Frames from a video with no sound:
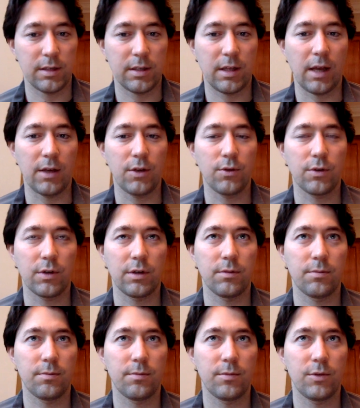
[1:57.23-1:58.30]
is that
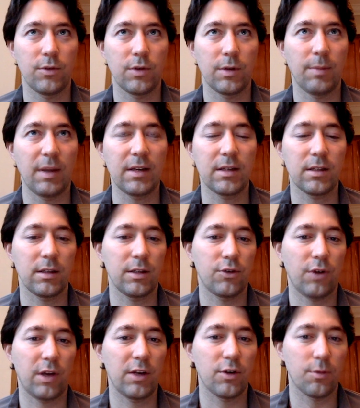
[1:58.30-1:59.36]
you can
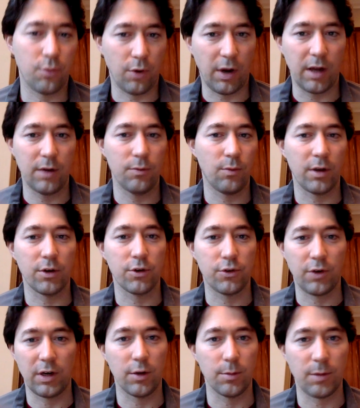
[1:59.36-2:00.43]
mentally train your brain
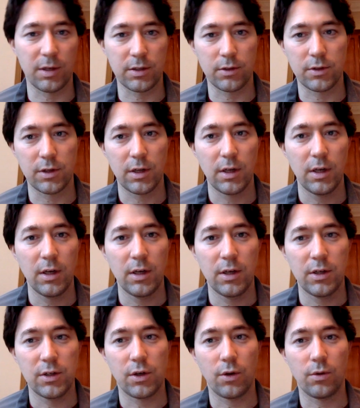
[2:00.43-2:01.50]
while you're training your muscles.
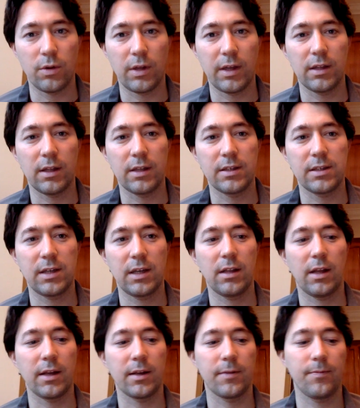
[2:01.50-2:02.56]
So
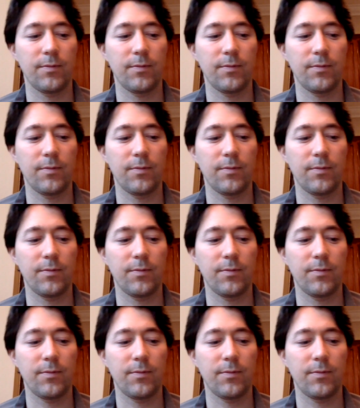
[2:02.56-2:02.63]
let's say